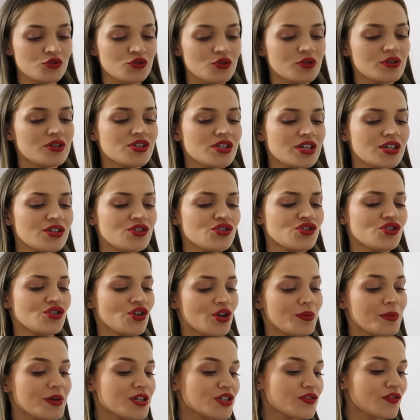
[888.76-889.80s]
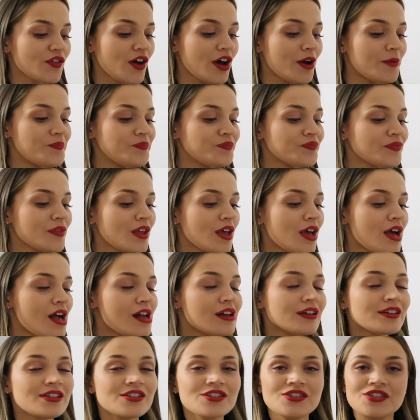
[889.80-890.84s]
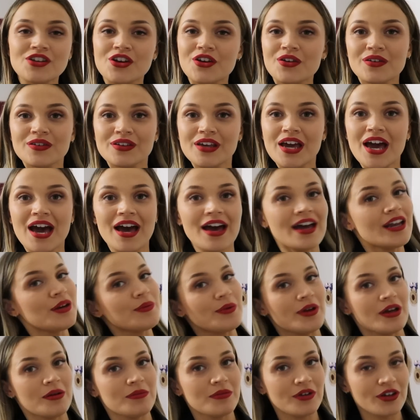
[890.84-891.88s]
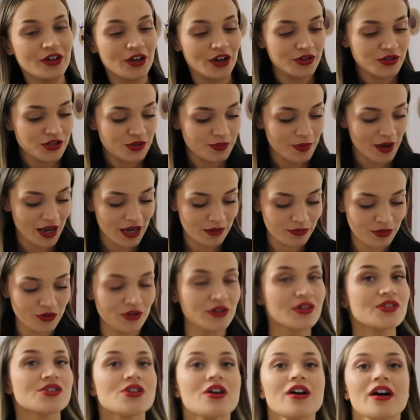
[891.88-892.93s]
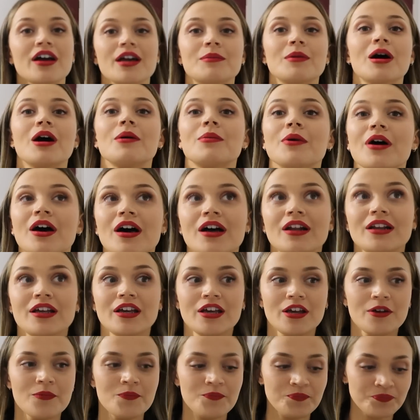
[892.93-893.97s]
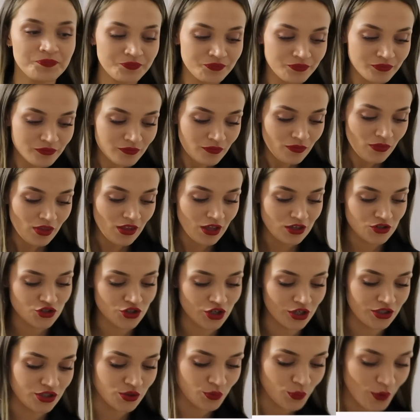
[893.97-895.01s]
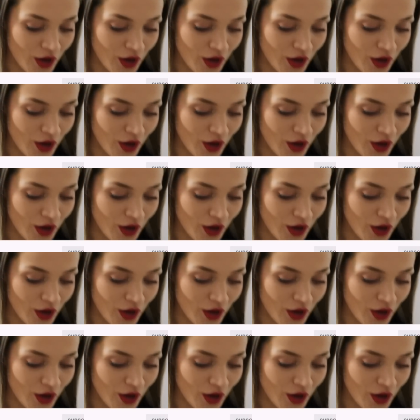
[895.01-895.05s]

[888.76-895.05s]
was honestly so much fun. So yeah, anyway, I'm gonna go to bed because I'm up early to go to